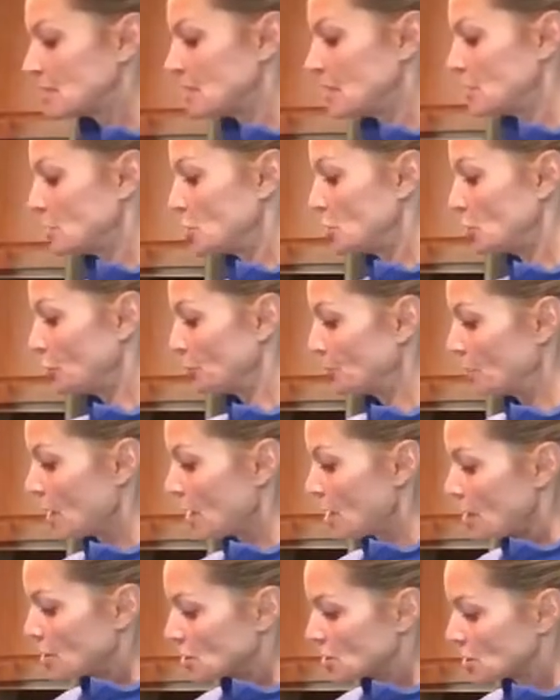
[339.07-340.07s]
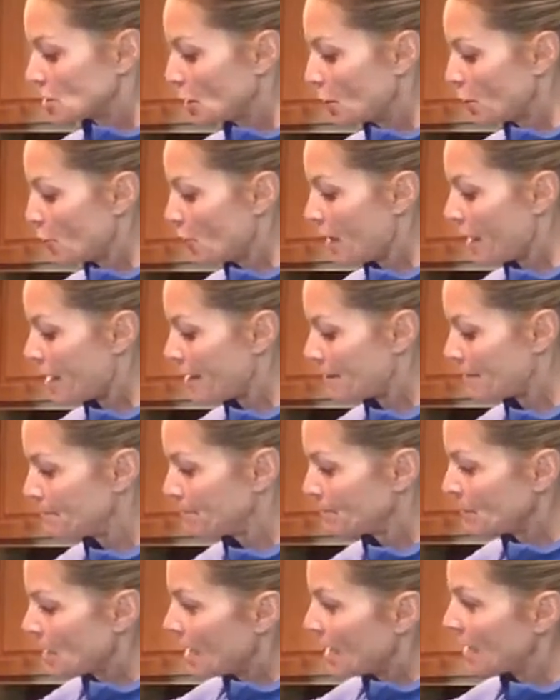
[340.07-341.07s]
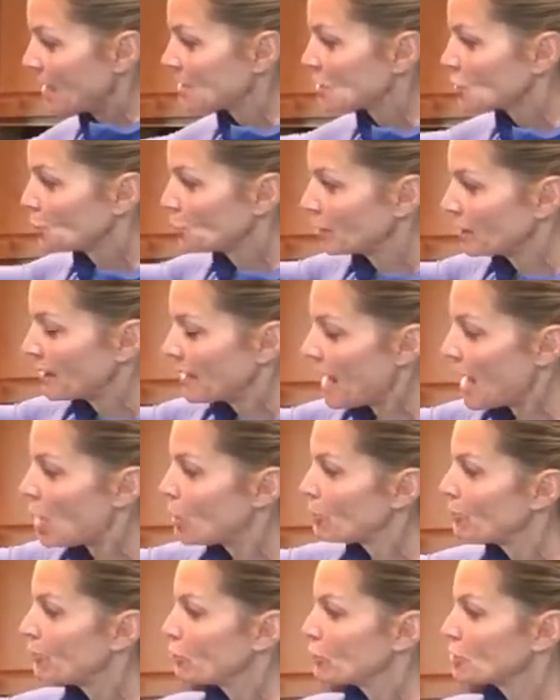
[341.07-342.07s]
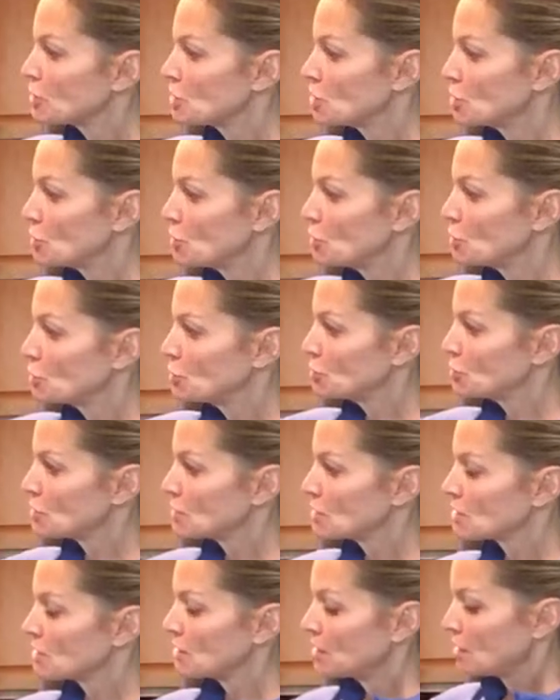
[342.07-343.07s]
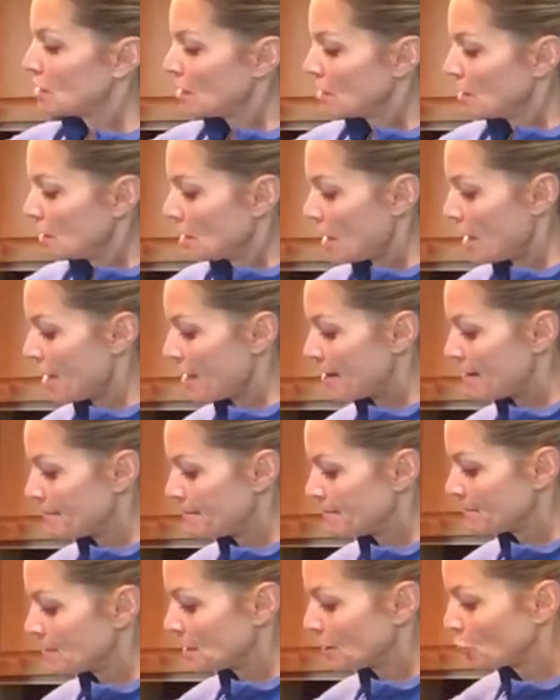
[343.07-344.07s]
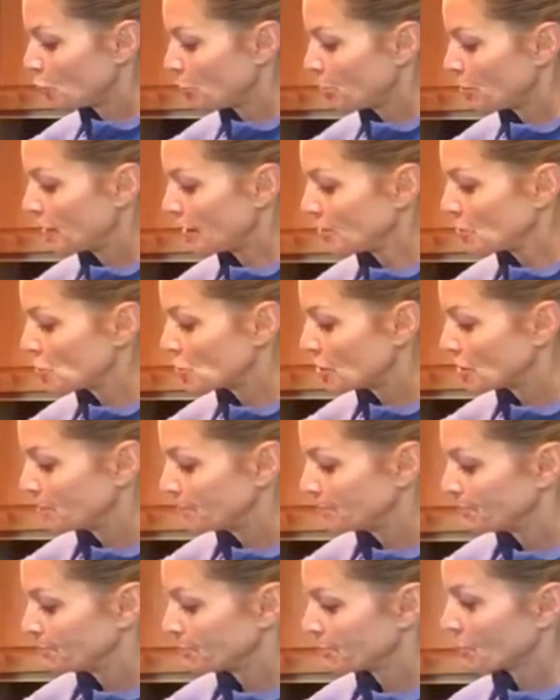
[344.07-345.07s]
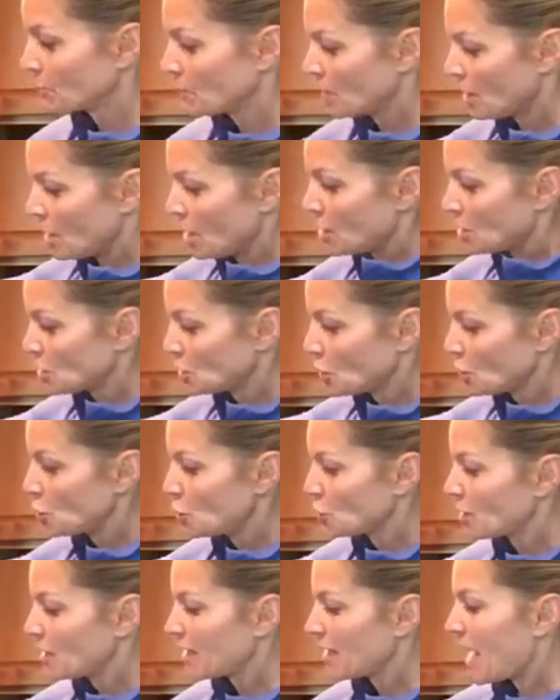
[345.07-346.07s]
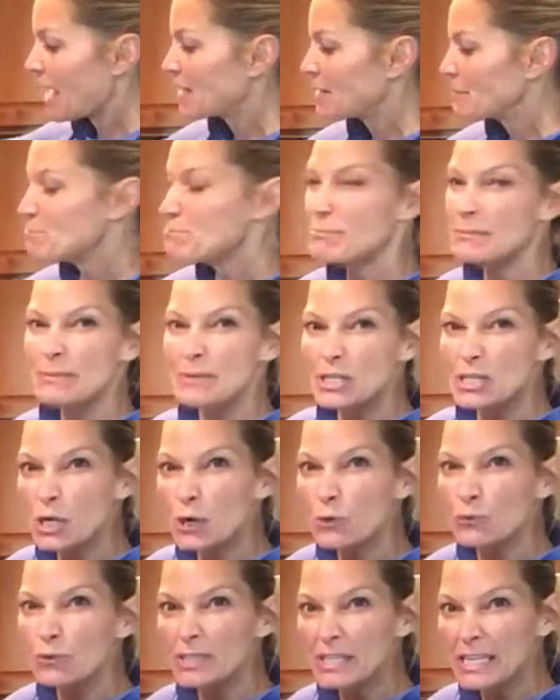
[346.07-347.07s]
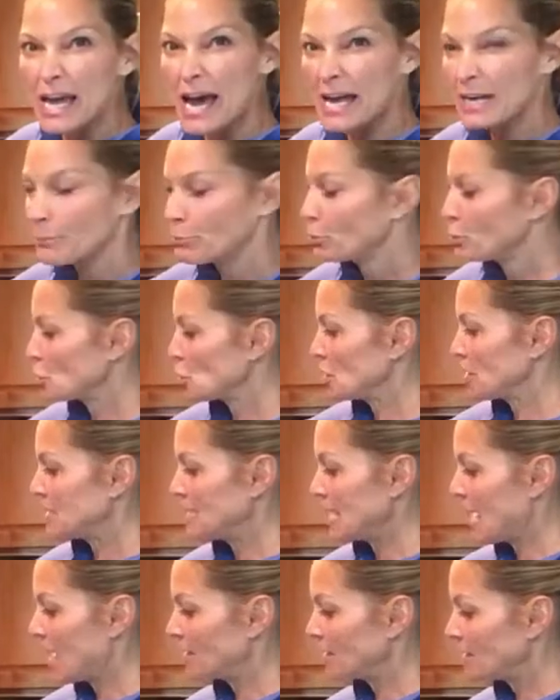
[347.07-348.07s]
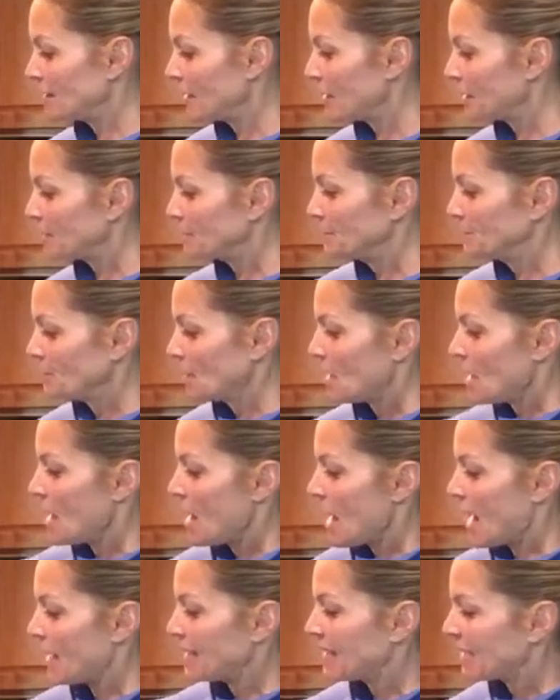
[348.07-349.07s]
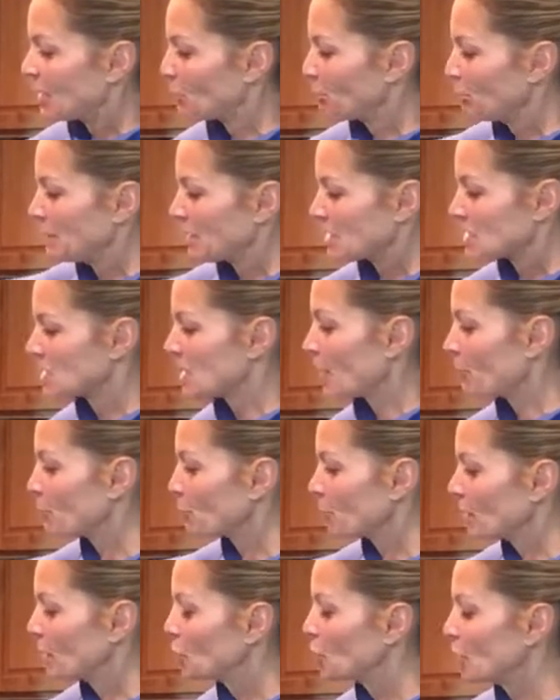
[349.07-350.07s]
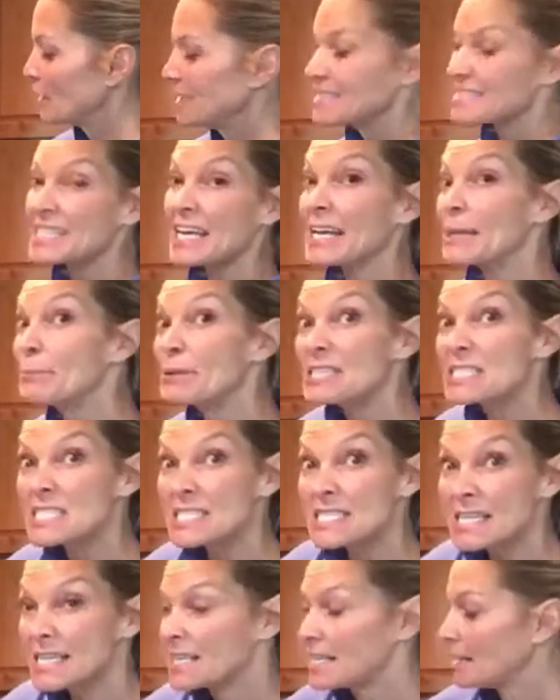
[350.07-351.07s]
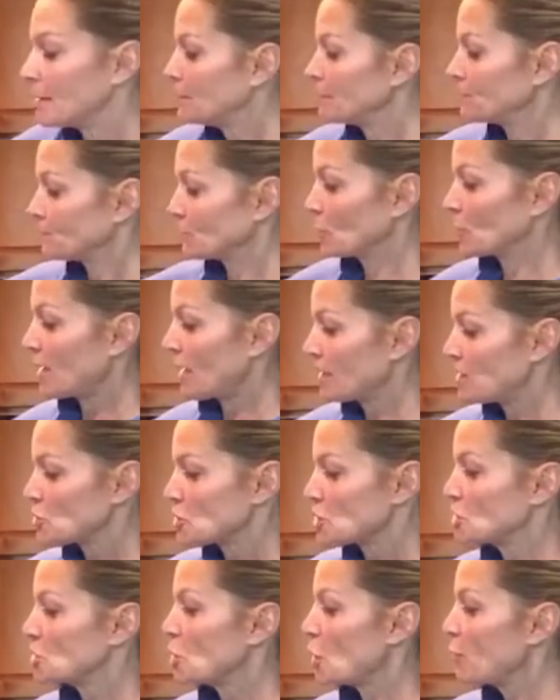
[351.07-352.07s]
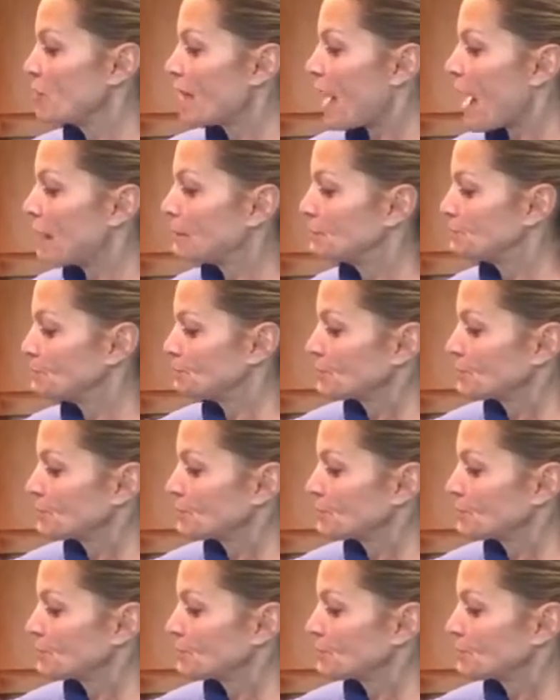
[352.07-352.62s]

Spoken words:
C too. So it's really helpful to use the little plunger, so you can kind of, you know, really kind of push it down in there and get it mixed up really good. And it's going to be sticky, okay? Just know that.